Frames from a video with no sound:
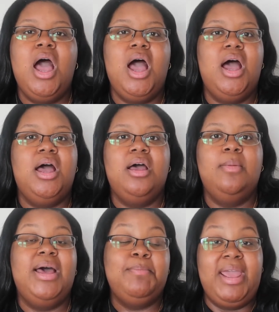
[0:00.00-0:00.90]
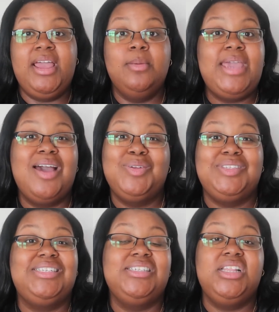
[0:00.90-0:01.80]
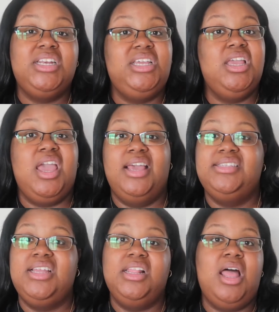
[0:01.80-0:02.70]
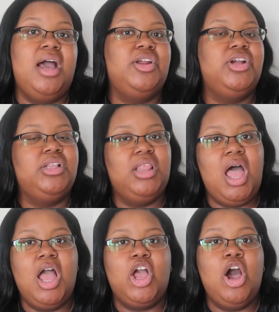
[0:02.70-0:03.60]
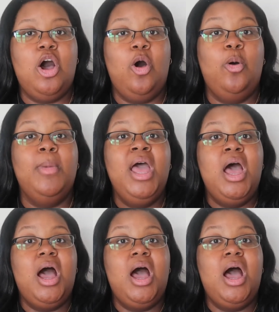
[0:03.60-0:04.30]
um, a makeup counter such as Clinique, Estee Lauder, Lancome.